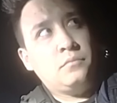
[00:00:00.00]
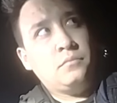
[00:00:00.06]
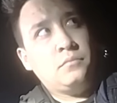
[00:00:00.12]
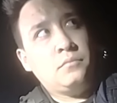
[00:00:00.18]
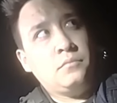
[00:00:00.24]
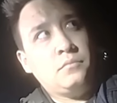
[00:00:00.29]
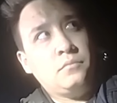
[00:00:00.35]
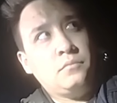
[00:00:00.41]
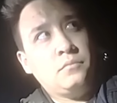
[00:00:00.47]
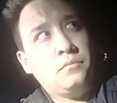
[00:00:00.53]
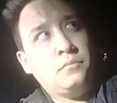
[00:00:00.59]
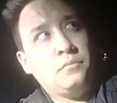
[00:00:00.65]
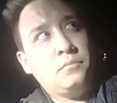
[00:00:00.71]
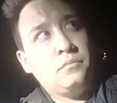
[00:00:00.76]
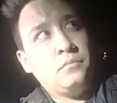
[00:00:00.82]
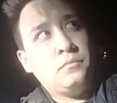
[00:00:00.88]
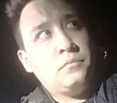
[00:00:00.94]

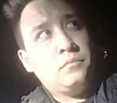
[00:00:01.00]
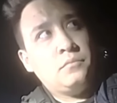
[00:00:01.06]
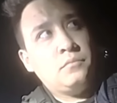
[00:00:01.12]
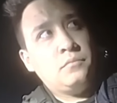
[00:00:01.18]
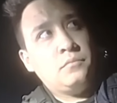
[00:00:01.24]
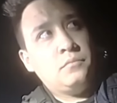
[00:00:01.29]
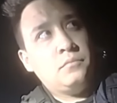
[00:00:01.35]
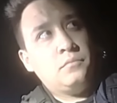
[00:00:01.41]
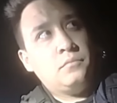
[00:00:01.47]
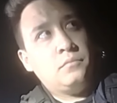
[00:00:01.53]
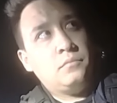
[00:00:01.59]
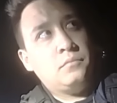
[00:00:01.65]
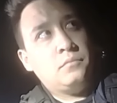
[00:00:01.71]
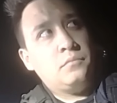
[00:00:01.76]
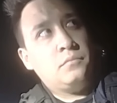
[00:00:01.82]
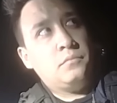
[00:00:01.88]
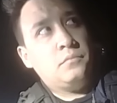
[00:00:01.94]

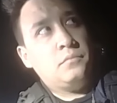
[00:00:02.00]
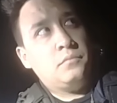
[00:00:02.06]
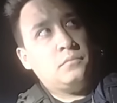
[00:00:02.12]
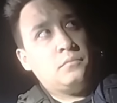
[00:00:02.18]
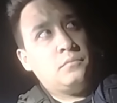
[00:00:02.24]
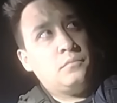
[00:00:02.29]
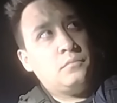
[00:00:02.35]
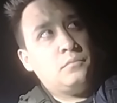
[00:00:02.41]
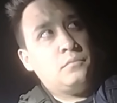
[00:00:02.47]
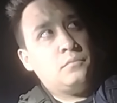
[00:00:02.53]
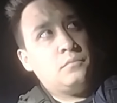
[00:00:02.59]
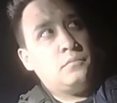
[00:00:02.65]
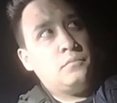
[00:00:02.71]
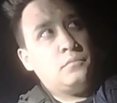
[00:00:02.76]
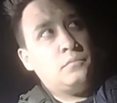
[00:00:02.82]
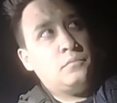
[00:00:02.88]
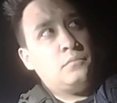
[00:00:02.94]

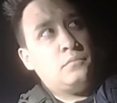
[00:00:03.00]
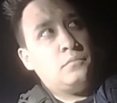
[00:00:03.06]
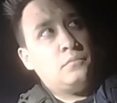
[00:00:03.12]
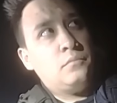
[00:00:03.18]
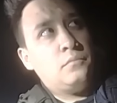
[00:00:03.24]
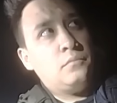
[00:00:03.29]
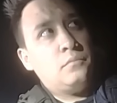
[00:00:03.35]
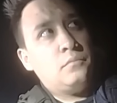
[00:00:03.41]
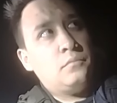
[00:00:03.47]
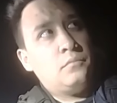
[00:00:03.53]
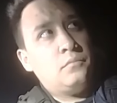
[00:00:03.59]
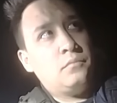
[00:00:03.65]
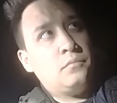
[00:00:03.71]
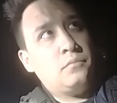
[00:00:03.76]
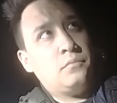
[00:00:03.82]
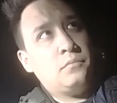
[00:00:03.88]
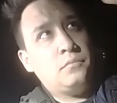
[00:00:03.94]

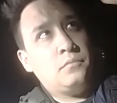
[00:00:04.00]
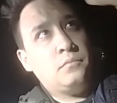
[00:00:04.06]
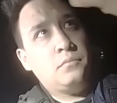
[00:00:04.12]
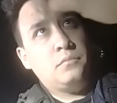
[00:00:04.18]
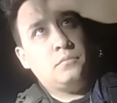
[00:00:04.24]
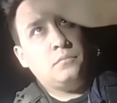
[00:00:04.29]
(not speaking)